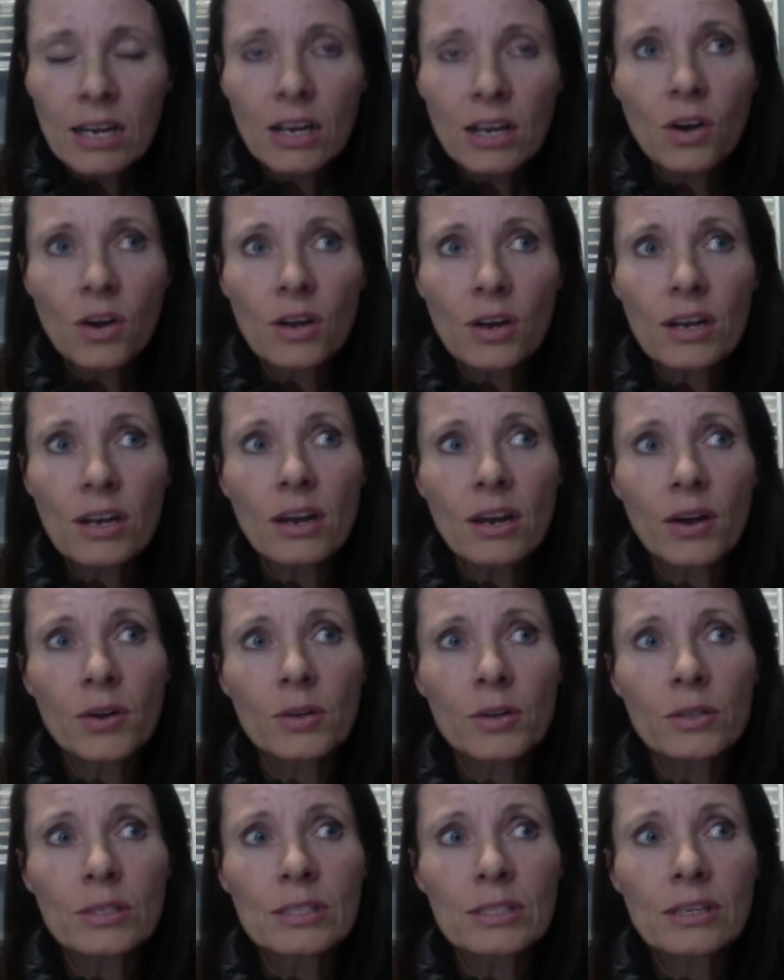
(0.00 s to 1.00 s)
God
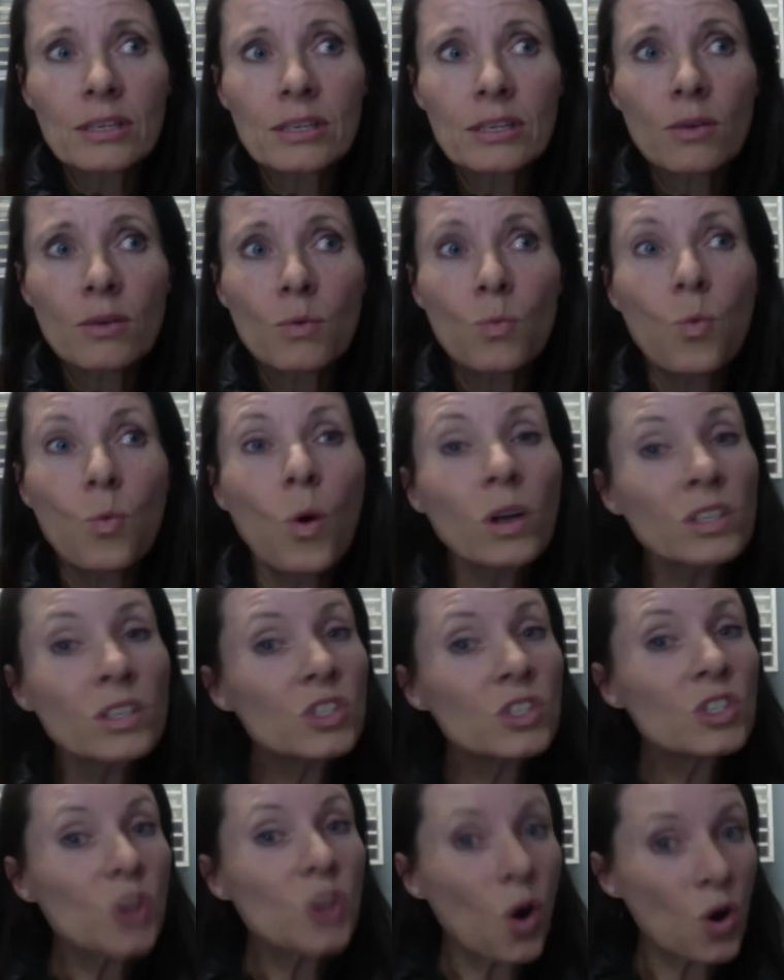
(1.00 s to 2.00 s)
knows what
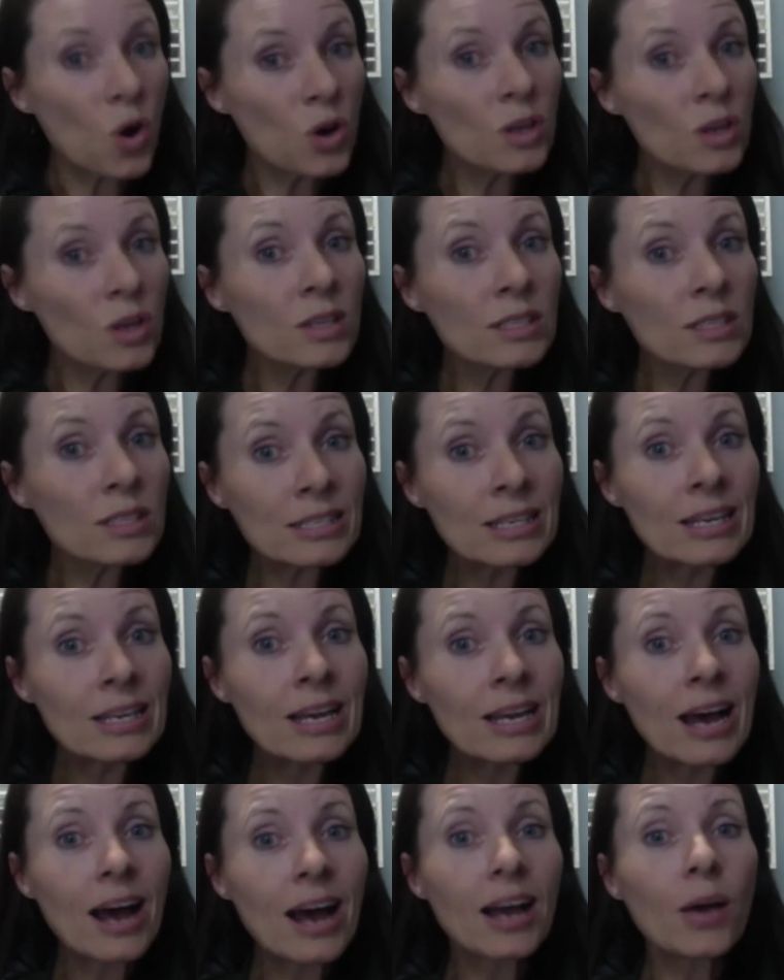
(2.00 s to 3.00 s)
songs
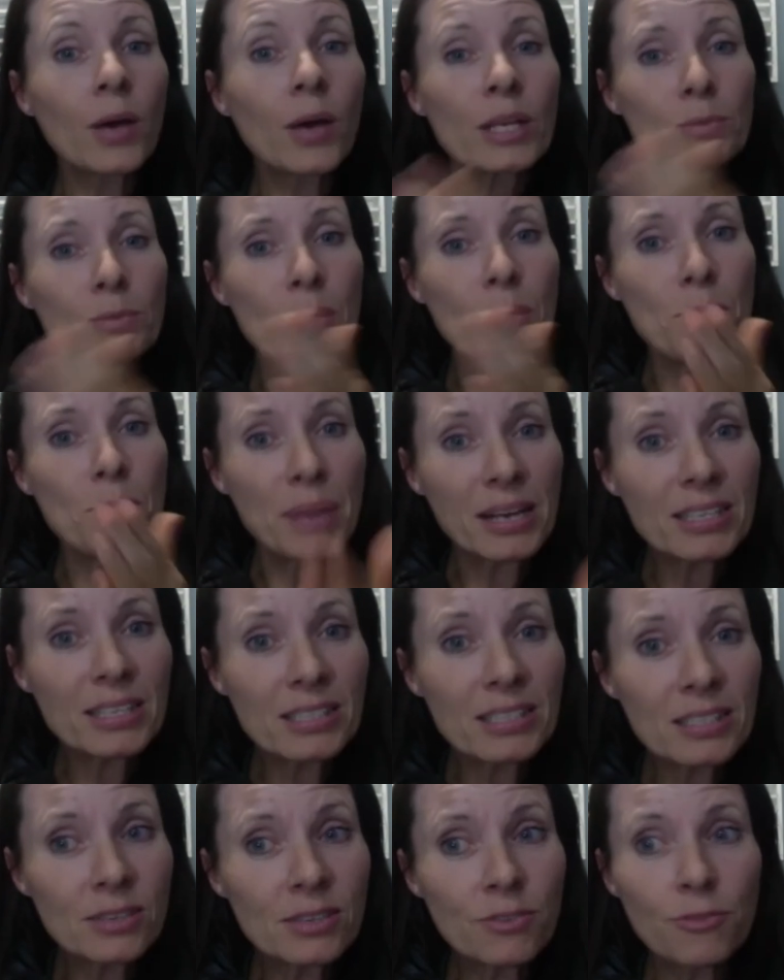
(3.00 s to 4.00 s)
are going to be
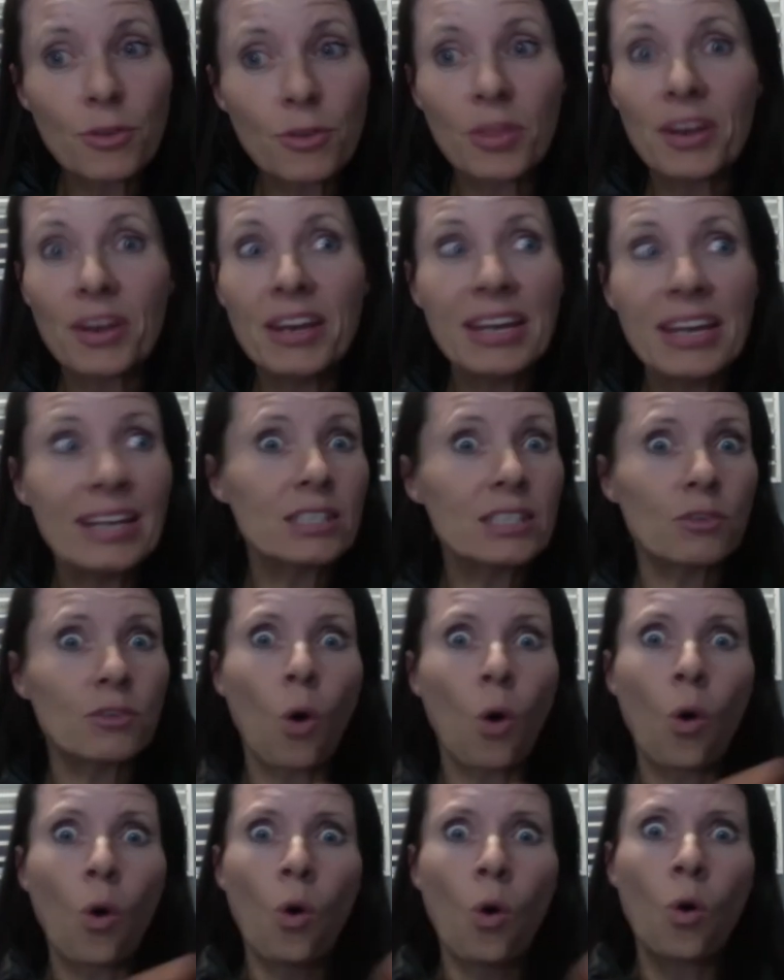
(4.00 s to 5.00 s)
best for the needs of
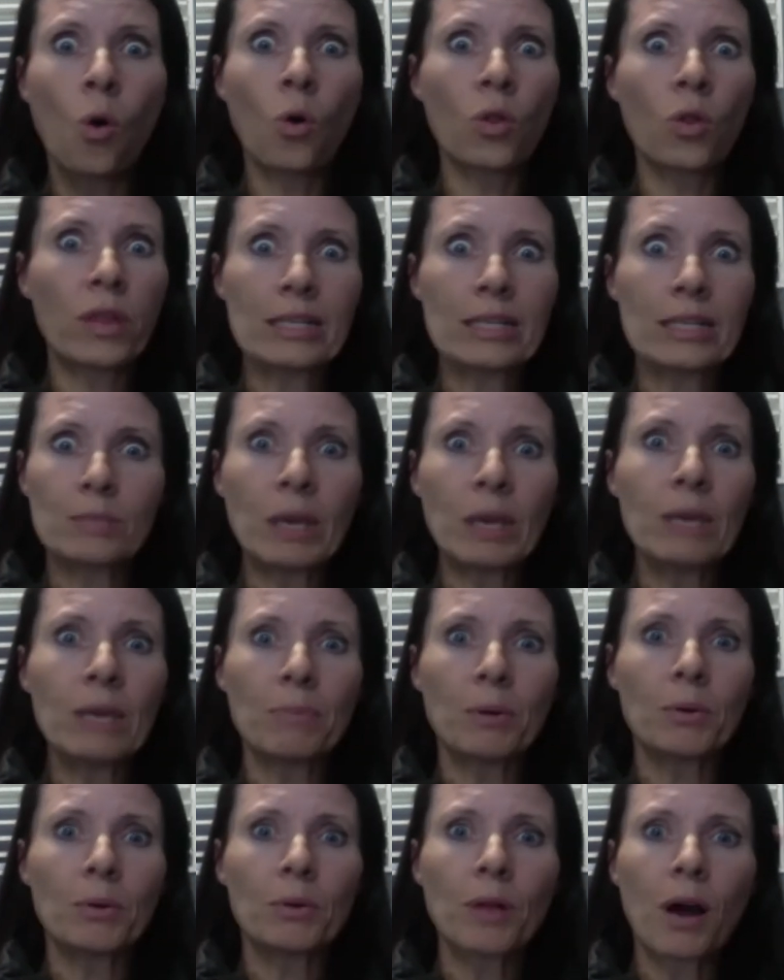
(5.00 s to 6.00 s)
all these
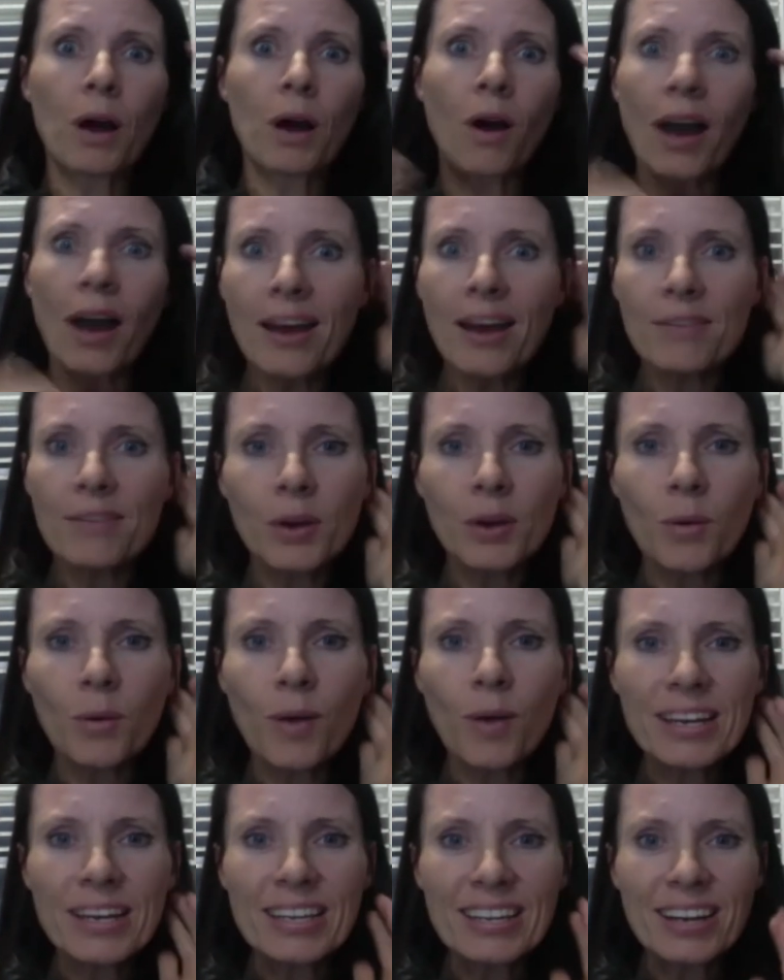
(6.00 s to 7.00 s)
people. I have no
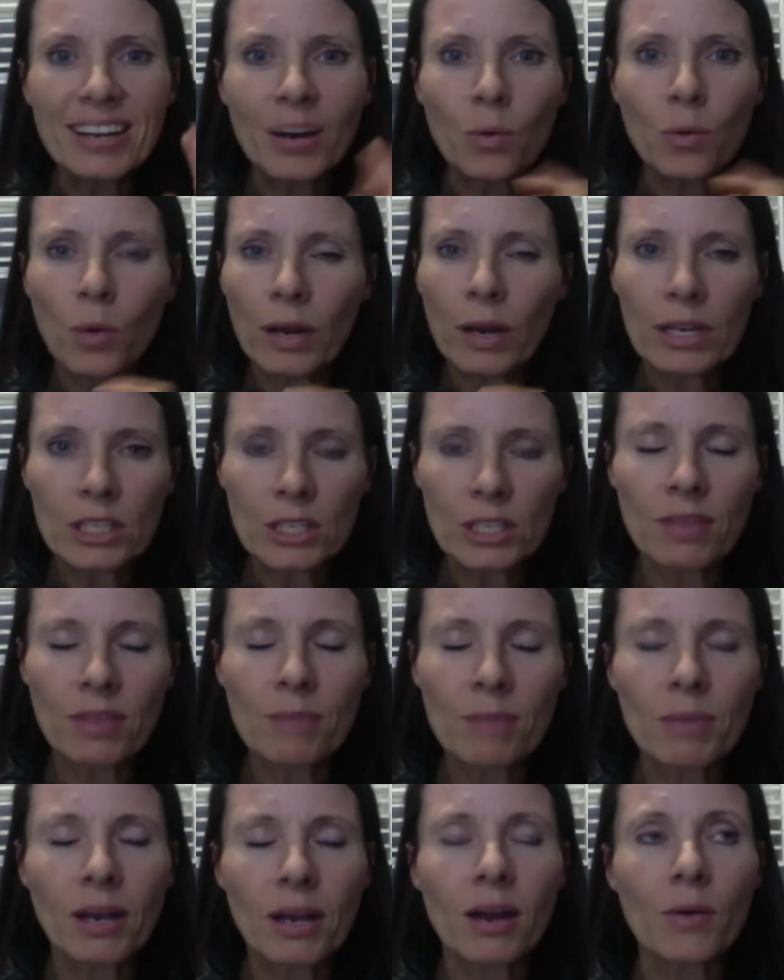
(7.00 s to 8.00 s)
idea what each of
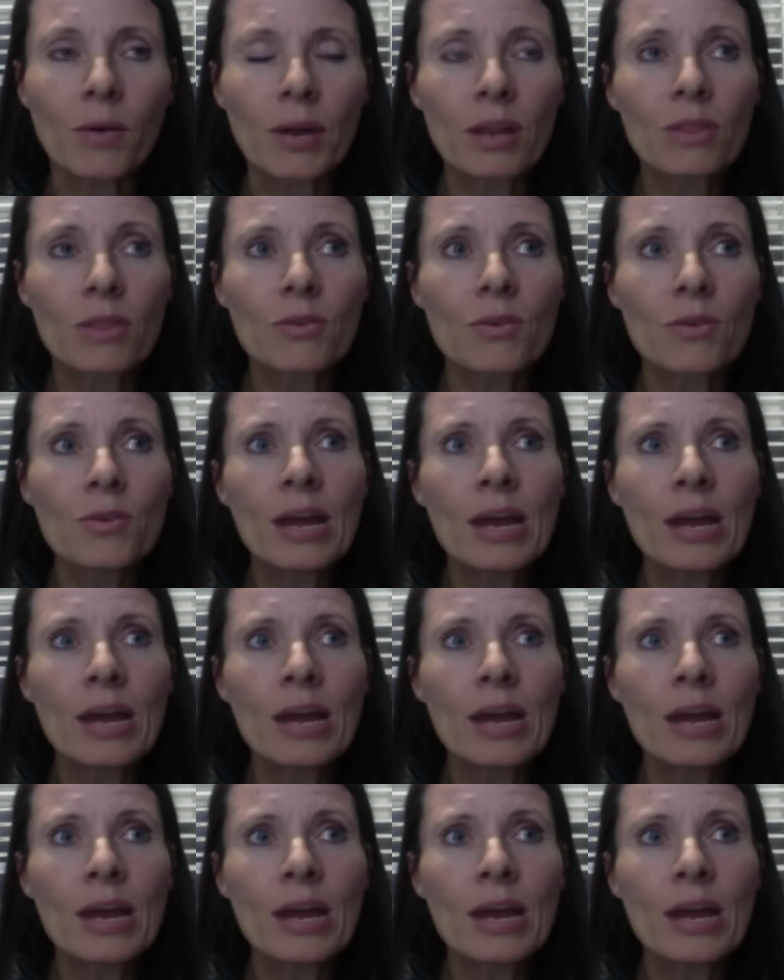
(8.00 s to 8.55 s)
them are going through.